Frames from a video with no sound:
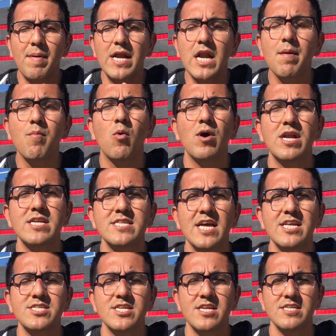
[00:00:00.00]
number one
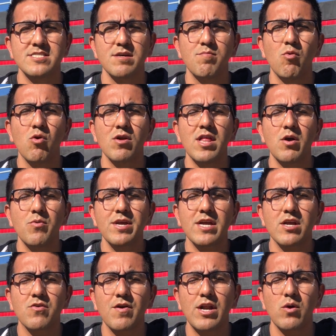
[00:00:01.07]
intention is the more that we
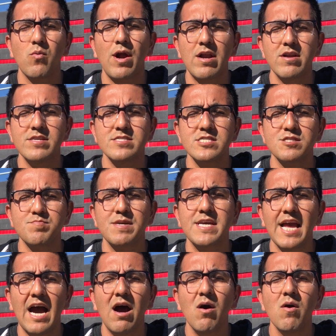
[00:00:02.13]
can create awareness and
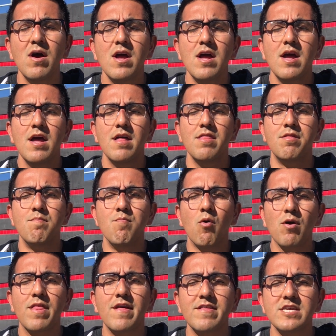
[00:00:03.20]
speak out, the
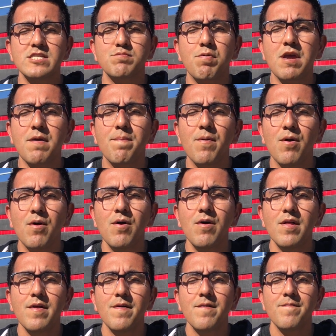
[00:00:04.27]
more that these people
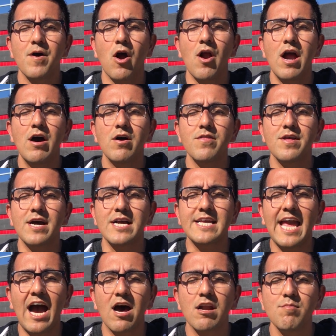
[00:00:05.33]
are held
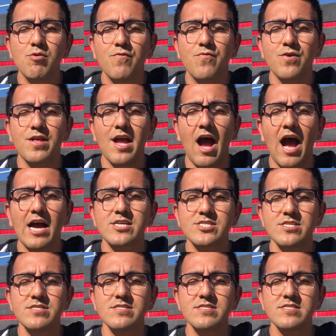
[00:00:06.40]
accountable for the
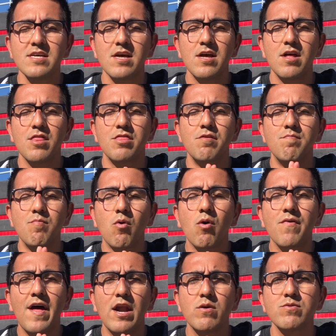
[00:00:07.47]
actions, the
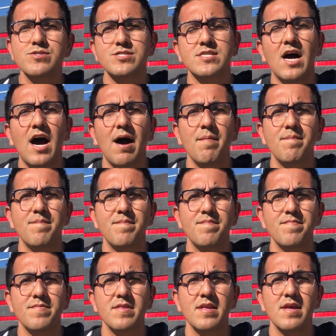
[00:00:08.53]
more that it will stop,
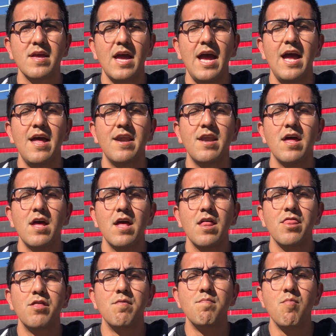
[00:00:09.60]
and
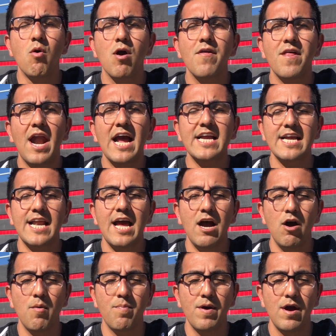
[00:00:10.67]
the more that I can
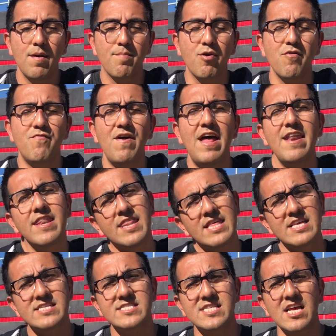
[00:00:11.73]
help prevent
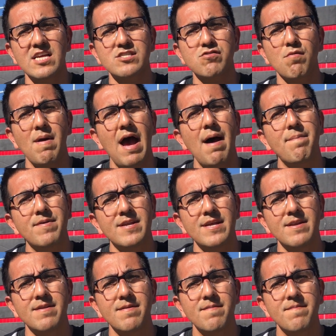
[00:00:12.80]
these things from
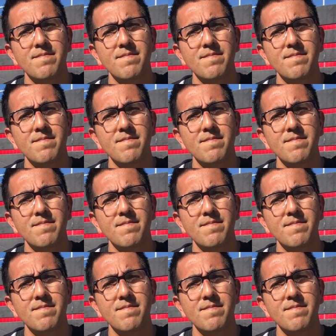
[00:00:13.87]
happening.